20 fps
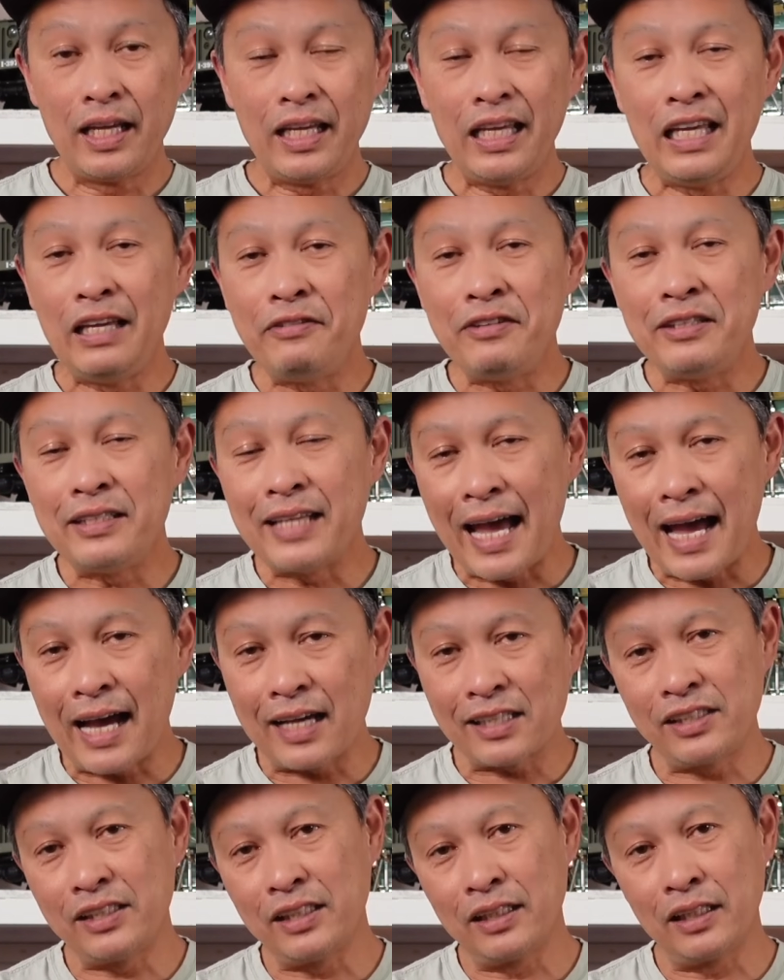Even the
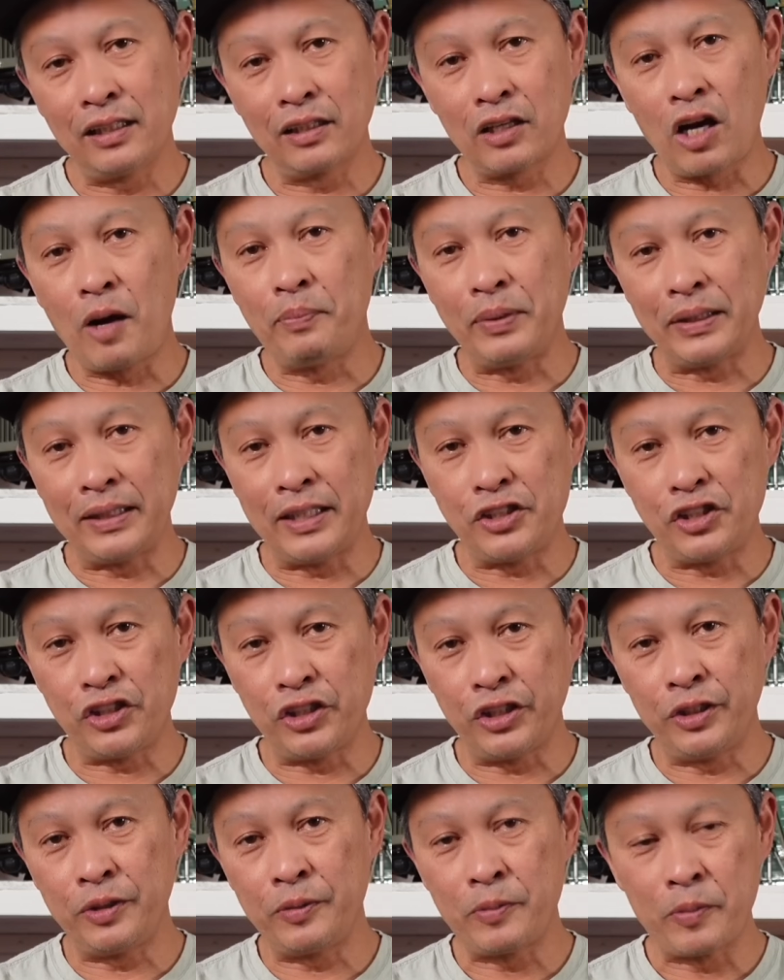Axial
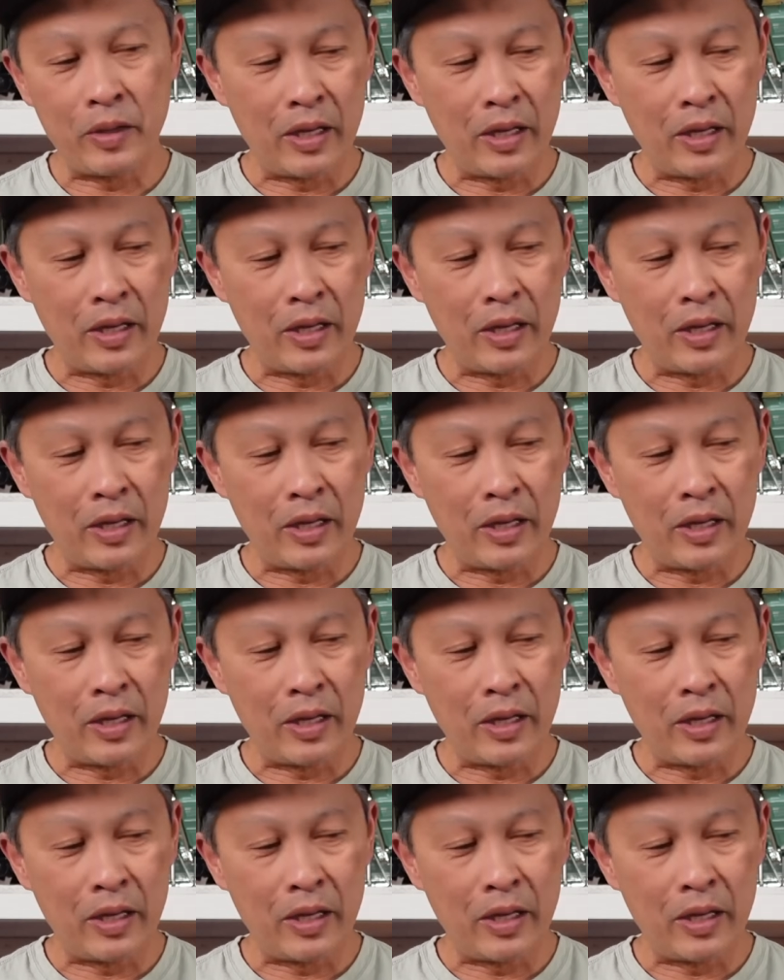competition